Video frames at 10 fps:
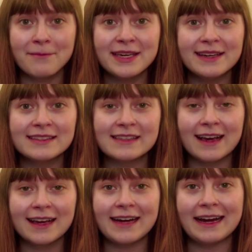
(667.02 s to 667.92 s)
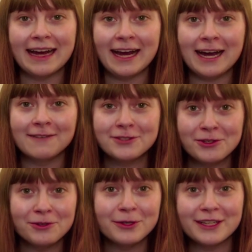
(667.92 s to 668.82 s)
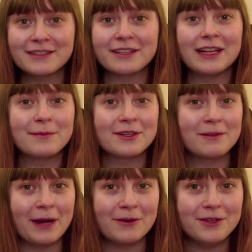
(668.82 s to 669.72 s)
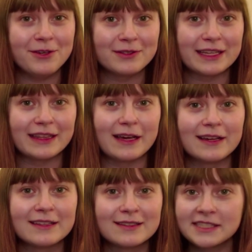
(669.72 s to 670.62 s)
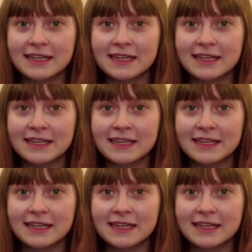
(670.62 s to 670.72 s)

being said, I have two disclaimers about using this.